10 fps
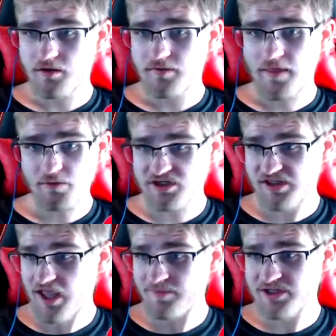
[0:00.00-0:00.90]
That was
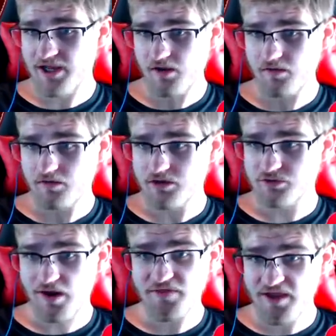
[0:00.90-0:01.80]
lame as hell. So
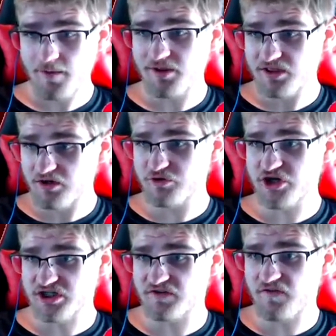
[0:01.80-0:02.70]
I think I'm a little
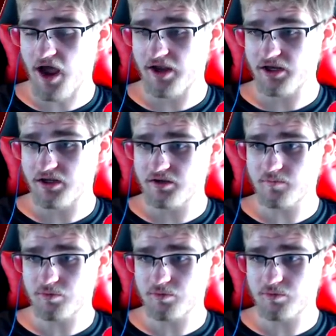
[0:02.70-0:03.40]
justified in